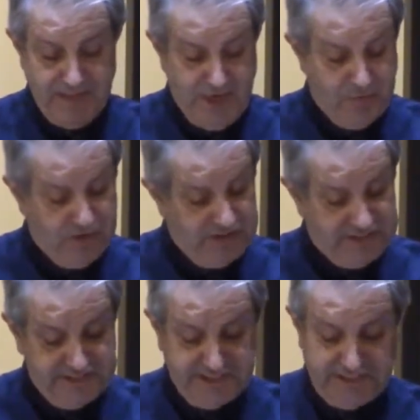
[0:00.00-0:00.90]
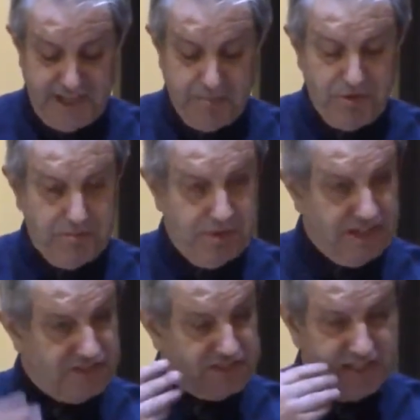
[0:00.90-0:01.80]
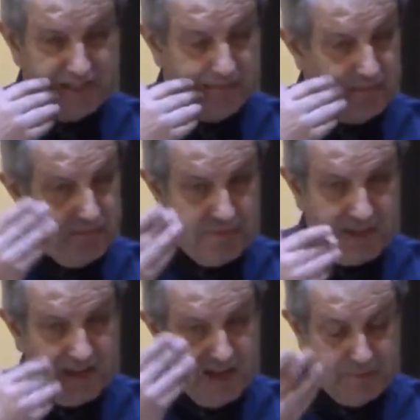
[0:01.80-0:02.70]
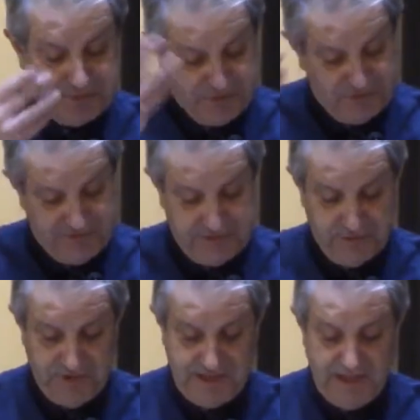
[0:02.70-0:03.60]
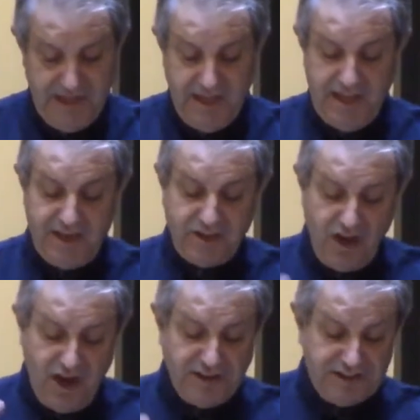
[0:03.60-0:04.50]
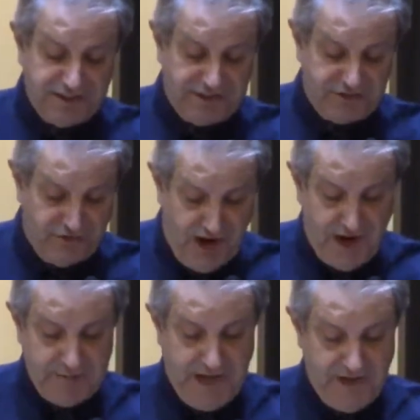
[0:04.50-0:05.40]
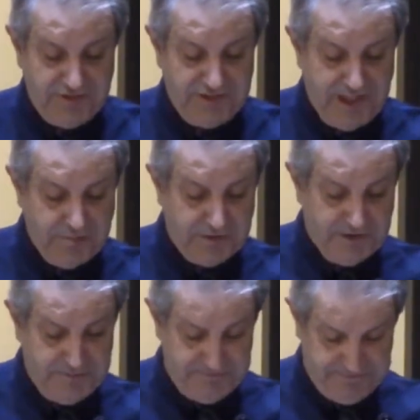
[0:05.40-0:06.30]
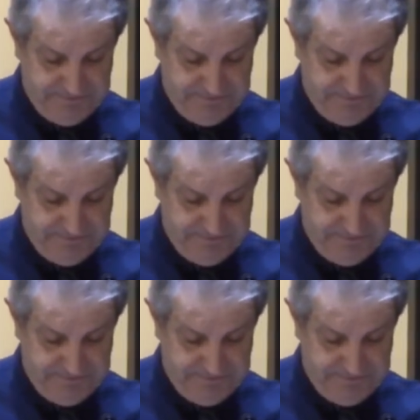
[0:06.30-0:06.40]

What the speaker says: They were a stubborn bunch, lip service only. And God described how stubborn.